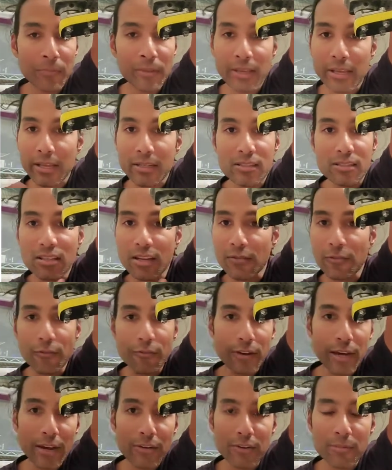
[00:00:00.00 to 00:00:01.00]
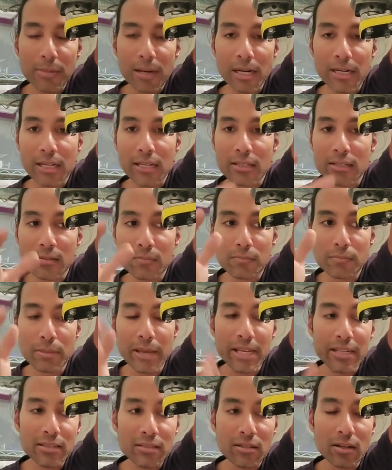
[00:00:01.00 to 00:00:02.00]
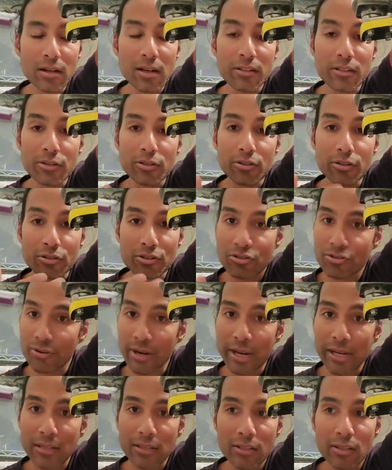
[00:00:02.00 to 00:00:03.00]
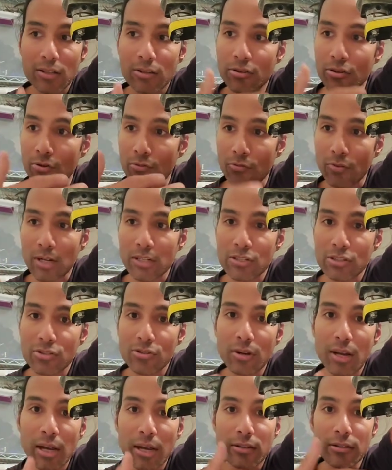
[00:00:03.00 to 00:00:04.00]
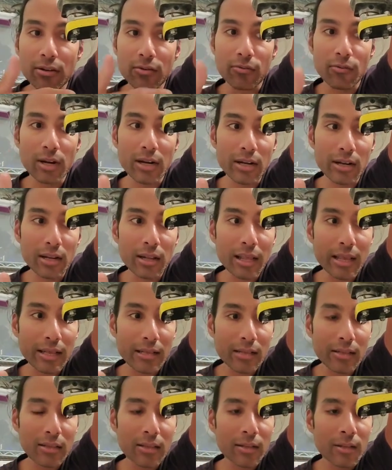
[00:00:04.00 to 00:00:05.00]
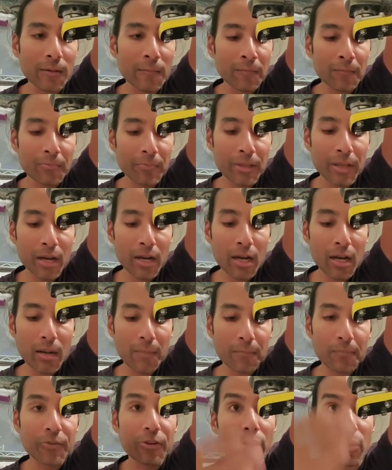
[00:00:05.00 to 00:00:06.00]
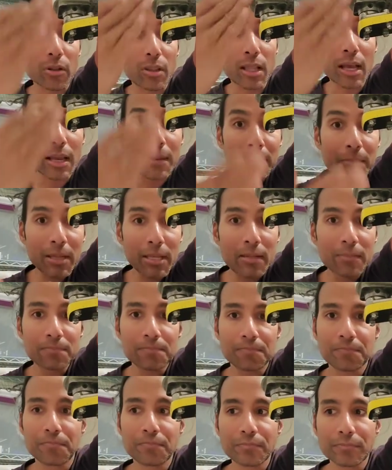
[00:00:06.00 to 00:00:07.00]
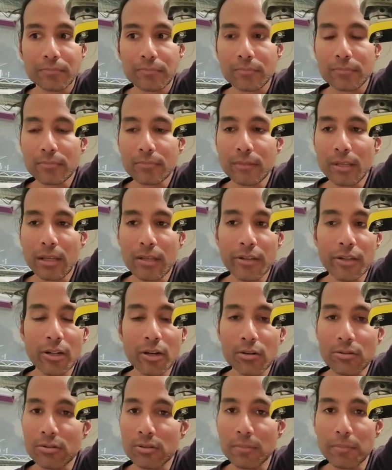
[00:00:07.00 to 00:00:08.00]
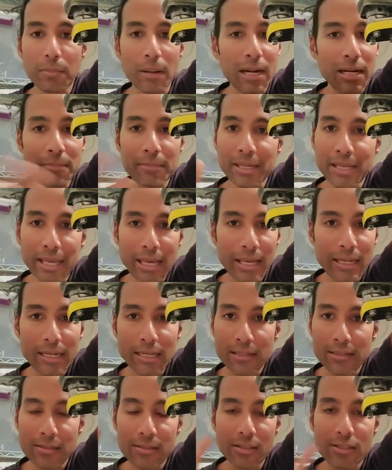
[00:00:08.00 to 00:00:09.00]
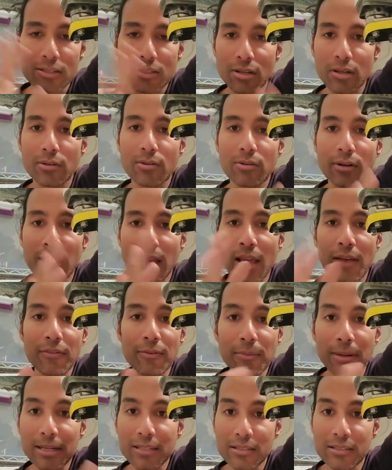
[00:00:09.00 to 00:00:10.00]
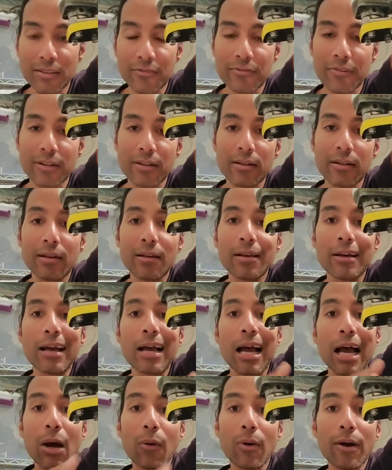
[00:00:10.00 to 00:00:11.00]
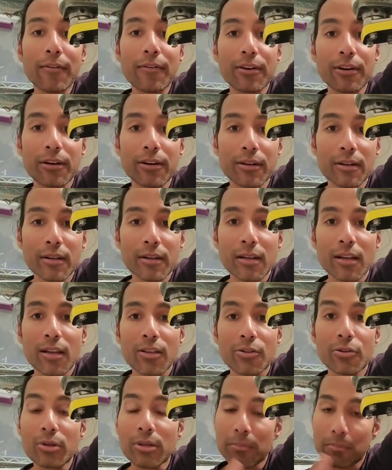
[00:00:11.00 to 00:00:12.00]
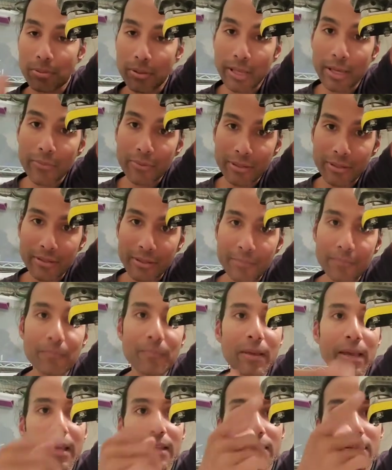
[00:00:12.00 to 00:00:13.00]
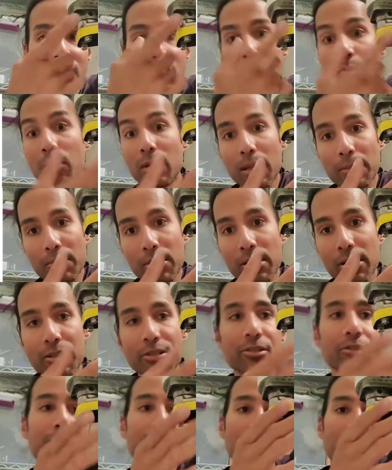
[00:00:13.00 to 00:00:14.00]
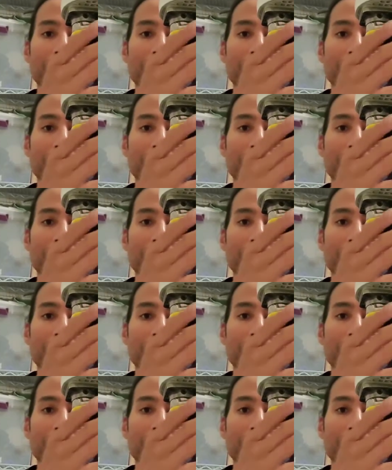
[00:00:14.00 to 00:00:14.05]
It's different for everybody. It's based on your strength, your run stride, your run length, your alignment, body mechanics. So everybody's different. However, you can play with it, and this is what I'm going to do.